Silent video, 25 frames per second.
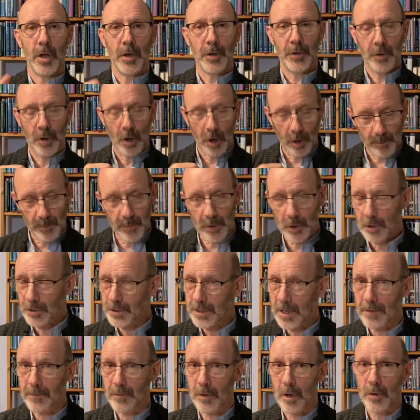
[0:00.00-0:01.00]
Not because
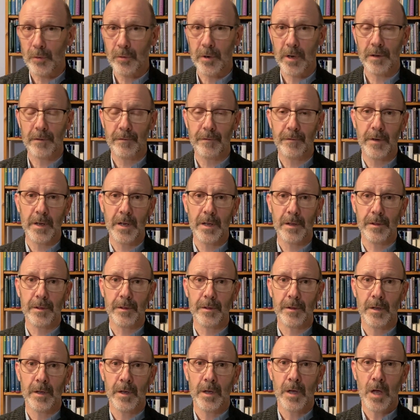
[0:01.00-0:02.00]
I've got great faith,
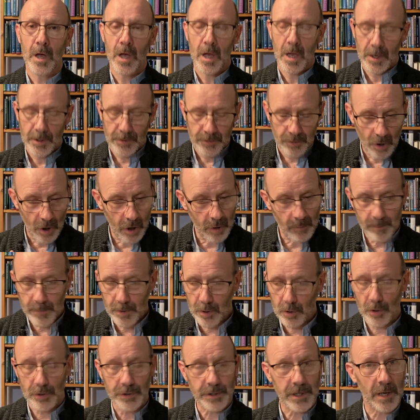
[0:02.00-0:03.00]
not
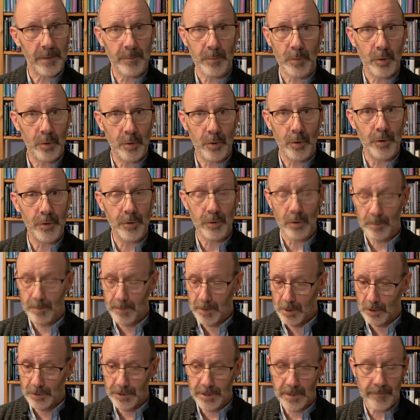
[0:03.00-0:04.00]
because I'm good or
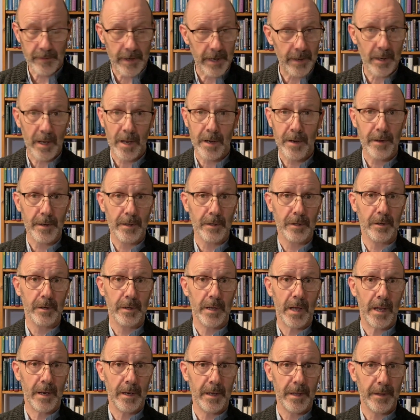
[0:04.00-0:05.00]
because anything,
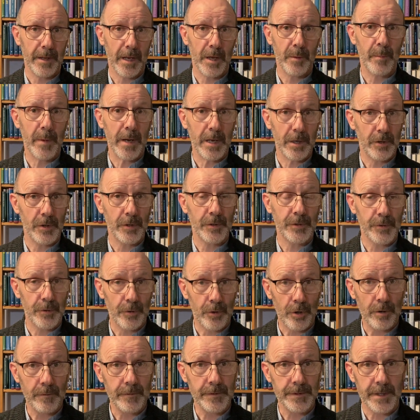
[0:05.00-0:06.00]
anything in me
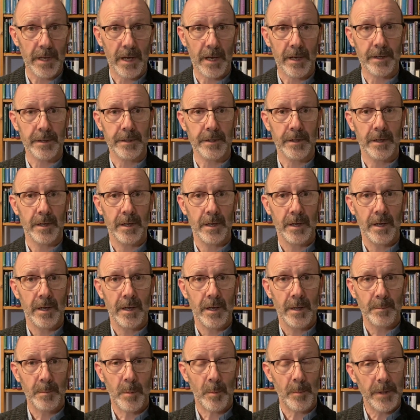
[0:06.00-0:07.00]
deserves that,
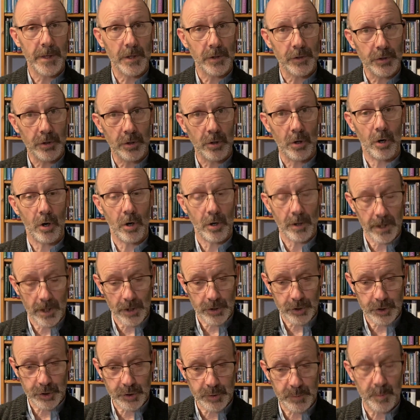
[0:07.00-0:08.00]
but because God
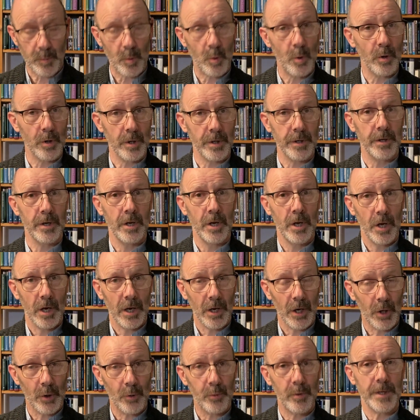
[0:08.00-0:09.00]
has spoken
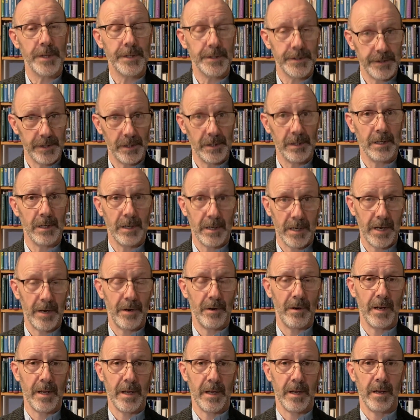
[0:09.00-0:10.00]
crystal
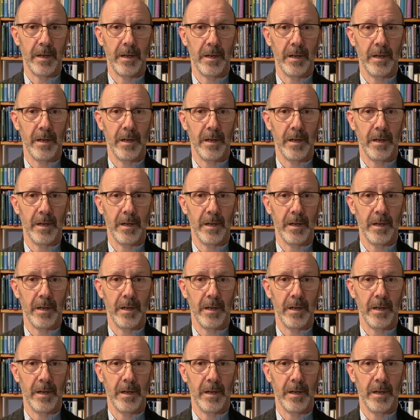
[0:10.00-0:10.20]
clearly